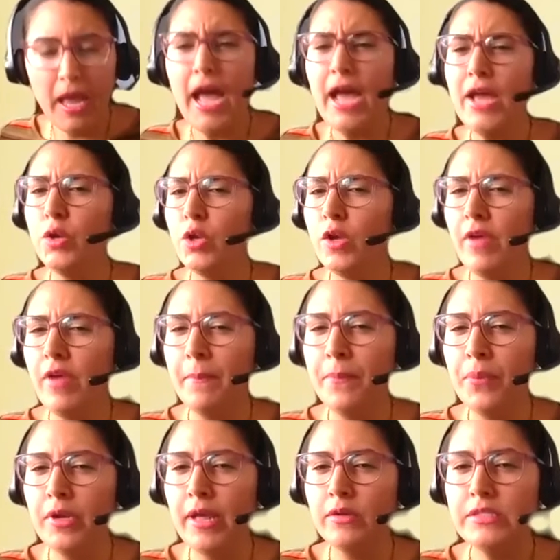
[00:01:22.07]
I don't know if I'm
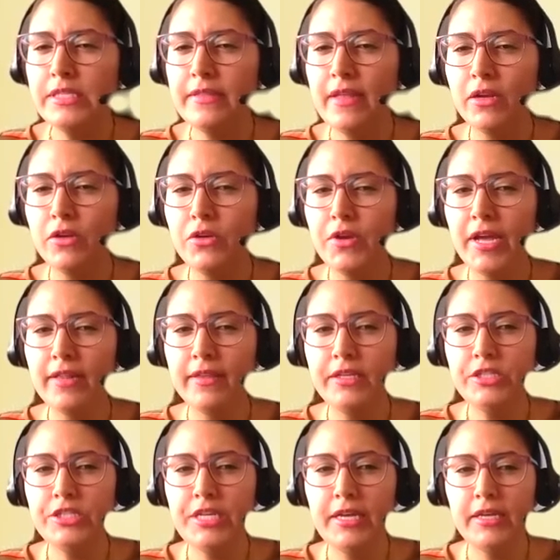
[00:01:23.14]
pronouncing that
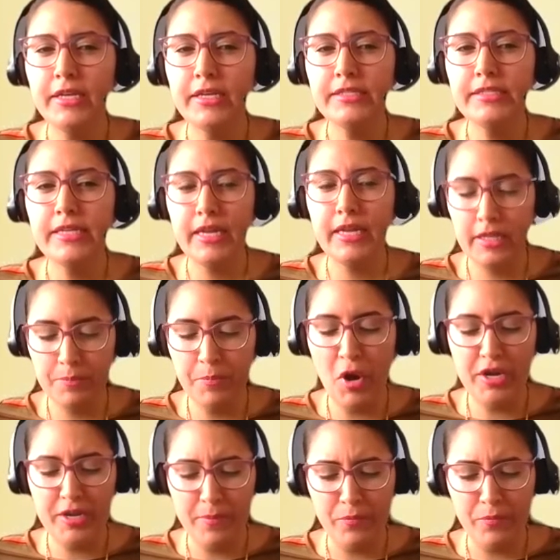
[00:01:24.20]
correctly, G. Is that Barnum,